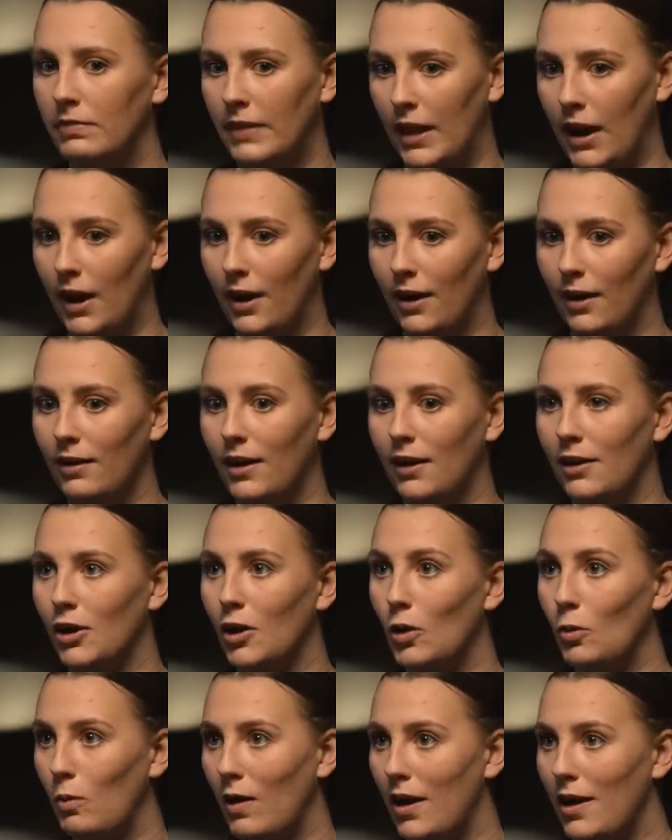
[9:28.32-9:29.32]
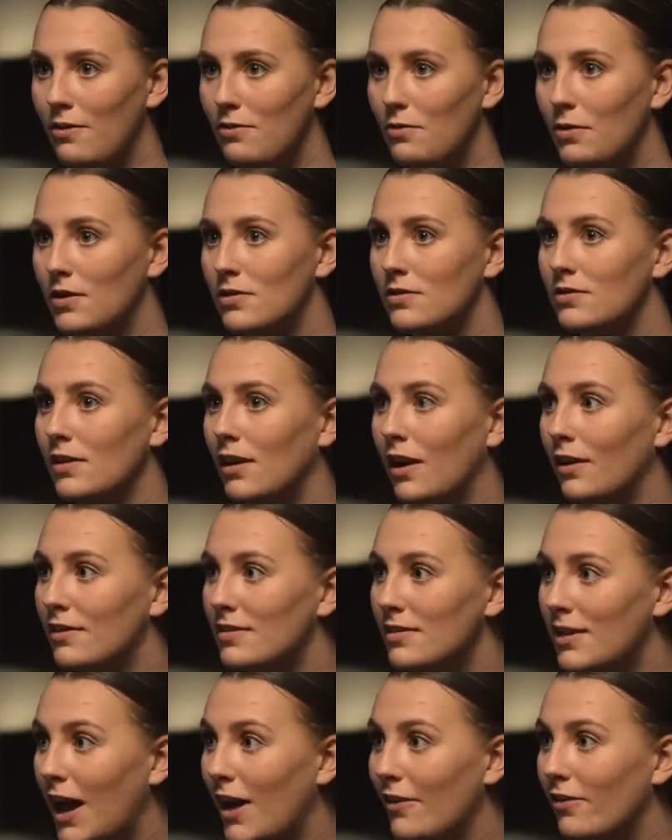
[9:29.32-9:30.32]
there, and her wife was on
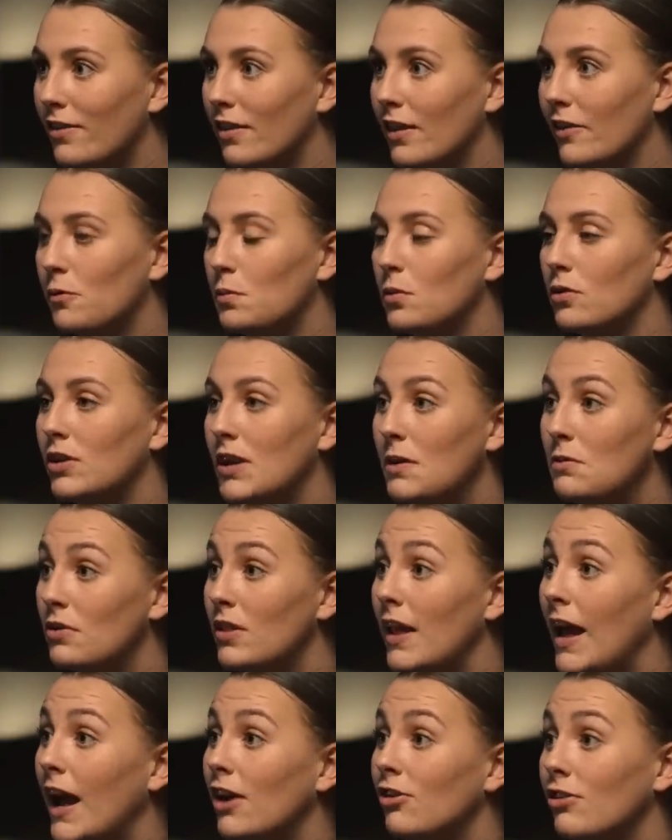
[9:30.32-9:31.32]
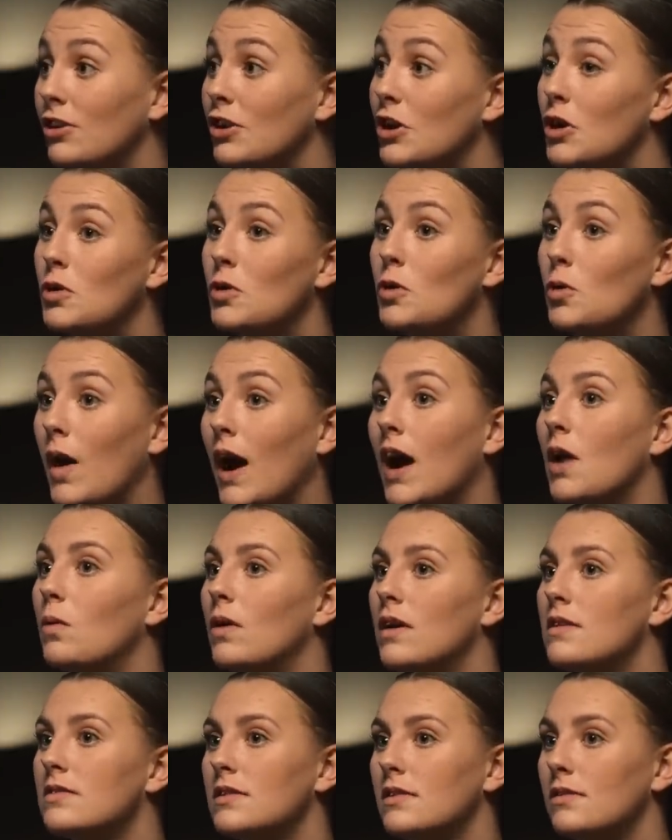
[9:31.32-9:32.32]
staff of the Liverpool team, so they actually knew who I
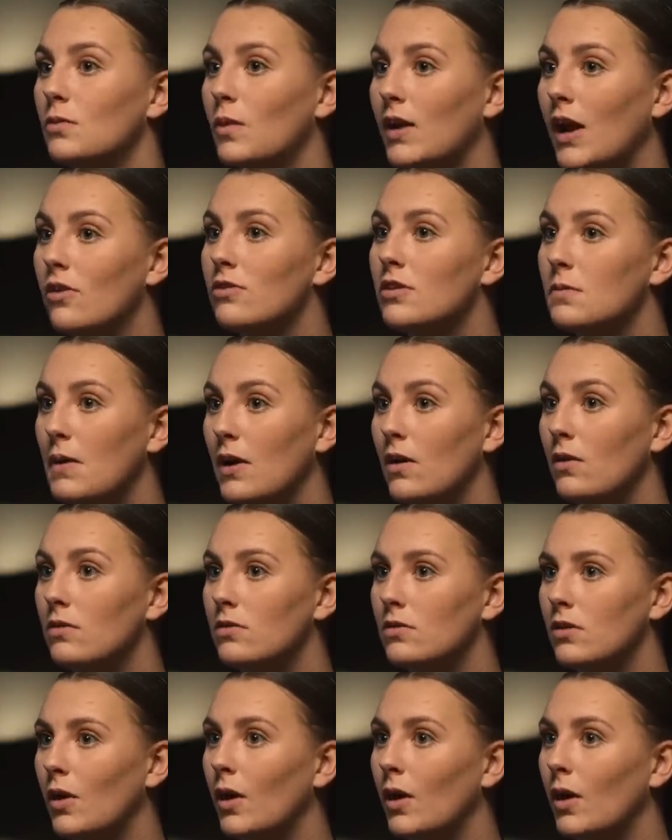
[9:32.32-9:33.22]
was and what I was about.